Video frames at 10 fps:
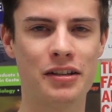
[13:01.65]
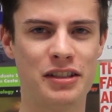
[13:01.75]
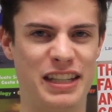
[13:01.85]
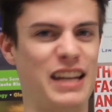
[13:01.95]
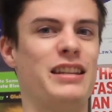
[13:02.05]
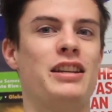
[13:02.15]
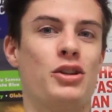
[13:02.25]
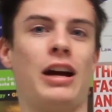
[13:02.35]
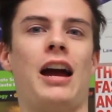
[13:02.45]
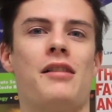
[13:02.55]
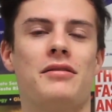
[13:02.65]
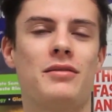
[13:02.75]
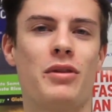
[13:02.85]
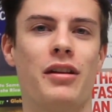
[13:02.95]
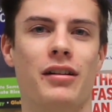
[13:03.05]
Sitting in your
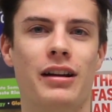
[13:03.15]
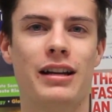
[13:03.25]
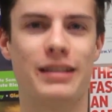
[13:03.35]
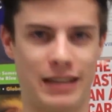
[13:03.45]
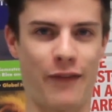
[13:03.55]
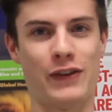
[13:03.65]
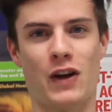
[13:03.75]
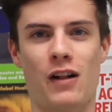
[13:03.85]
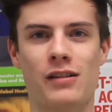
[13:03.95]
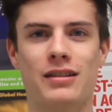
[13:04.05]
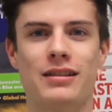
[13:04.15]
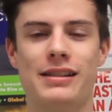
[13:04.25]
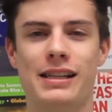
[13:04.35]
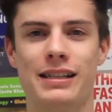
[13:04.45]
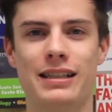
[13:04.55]
house with your seven dollars and
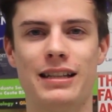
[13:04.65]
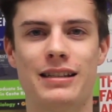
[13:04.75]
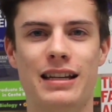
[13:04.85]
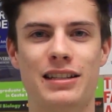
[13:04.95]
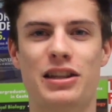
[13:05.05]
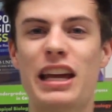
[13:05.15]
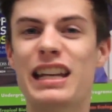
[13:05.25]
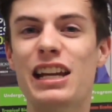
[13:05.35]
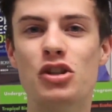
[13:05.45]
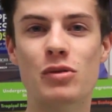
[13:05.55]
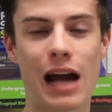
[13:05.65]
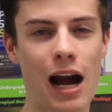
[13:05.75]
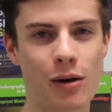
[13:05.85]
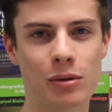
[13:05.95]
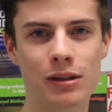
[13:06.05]
sixteen cents. They need you
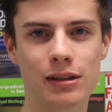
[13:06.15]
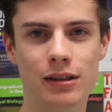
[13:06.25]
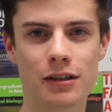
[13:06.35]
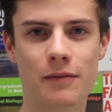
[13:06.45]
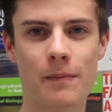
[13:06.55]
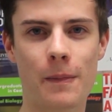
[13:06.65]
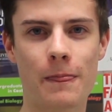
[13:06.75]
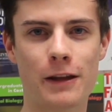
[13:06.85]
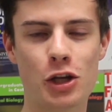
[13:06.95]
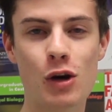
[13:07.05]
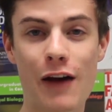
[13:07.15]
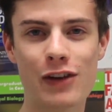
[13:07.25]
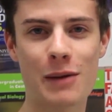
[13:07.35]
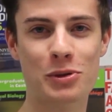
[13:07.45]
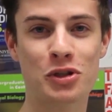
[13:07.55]
now. You have
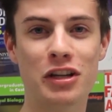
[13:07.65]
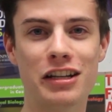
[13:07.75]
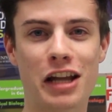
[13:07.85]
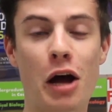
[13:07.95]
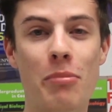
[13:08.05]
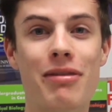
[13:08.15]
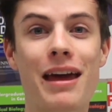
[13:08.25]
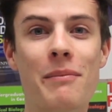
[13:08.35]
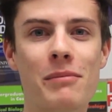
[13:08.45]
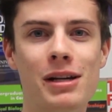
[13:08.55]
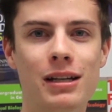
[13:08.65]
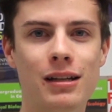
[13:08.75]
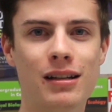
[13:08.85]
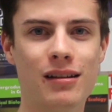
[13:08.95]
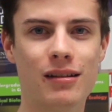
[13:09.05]
an opportunity to help
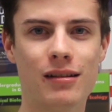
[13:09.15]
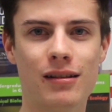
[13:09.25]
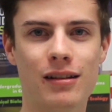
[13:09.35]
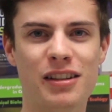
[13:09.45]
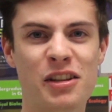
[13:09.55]
them.